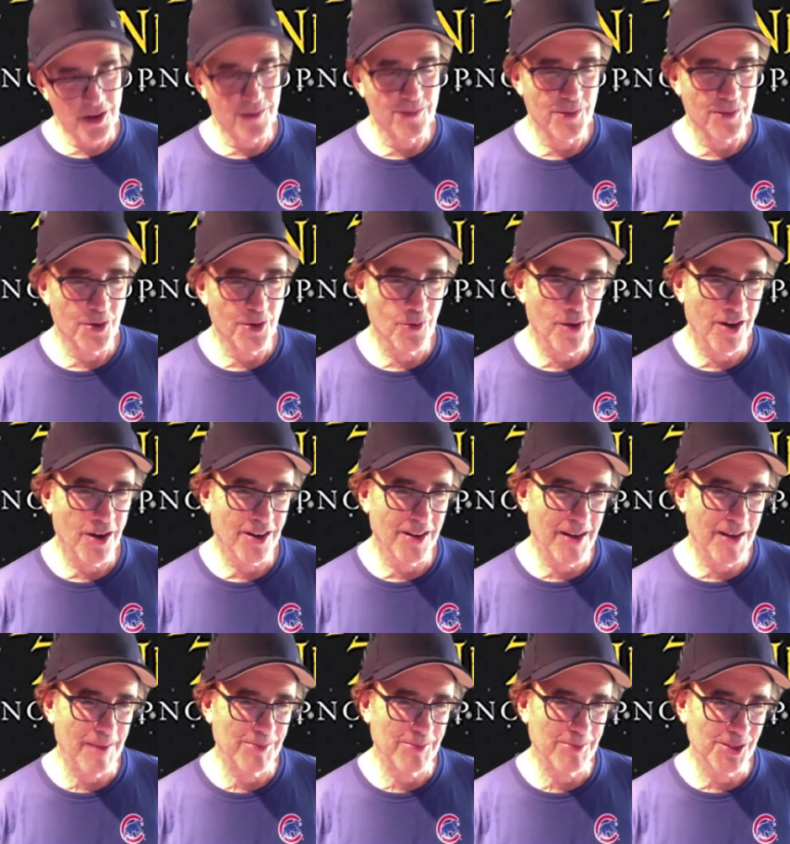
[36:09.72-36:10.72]
You're welcome.
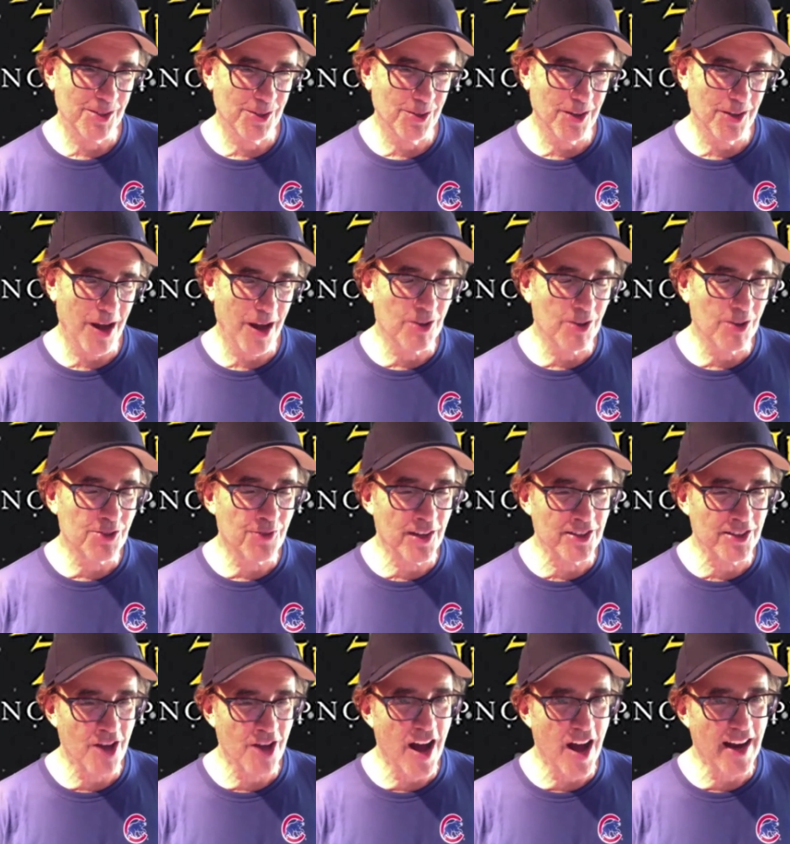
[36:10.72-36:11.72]
Absolutely. Always fun
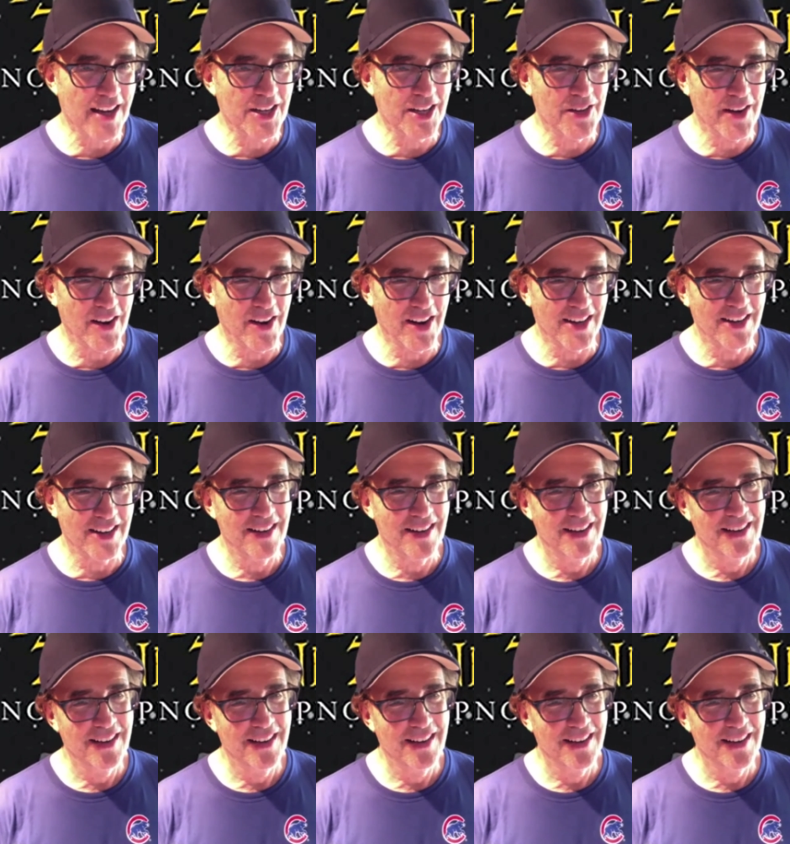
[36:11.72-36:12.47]
talking to you, Aaron.